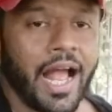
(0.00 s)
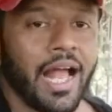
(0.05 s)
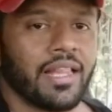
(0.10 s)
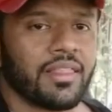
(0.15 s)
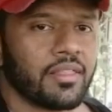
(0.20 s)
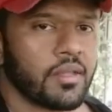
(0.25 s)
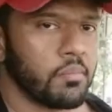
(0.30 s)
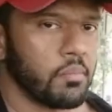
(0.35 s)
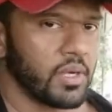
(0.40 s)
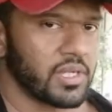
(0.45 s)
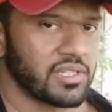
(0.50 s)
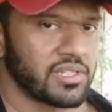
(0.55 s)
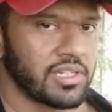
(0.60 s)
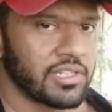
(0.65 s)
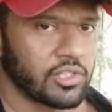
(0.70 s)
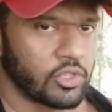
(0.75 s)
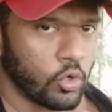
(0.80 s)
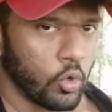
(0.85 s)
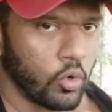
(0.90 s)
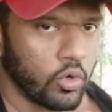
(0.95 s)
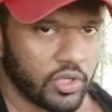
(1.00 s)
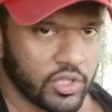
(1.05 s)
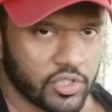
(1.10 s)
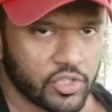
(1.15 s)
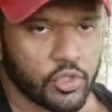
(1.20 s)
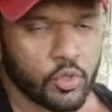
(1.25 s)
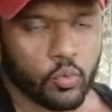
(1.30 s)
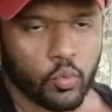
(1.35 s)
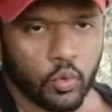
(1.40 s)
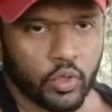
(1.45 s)
and the muscle
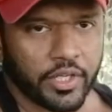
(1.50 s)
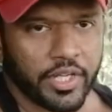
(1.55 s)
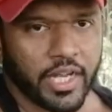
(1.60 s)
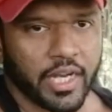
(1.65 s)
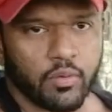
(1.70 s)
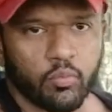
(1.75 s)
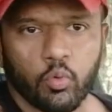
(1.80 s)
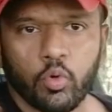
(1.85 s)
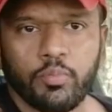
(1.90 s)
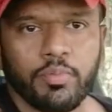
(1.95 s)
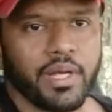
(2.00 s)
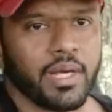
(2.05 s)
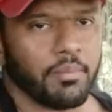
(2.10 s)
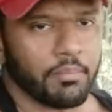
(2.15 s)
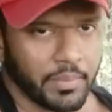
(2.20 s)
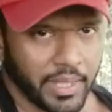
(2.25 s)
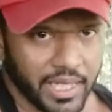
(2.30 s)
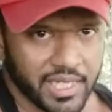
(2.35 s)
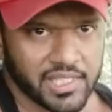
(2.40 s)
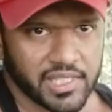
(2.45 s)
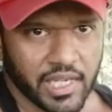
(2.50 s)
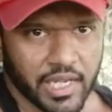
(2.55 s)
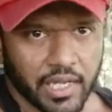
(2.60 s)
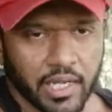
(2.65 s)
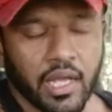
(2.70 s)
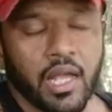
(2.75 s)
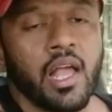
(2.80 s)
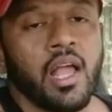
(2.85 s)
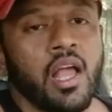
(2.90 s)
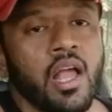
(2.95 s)
soreness you would get would be amazing.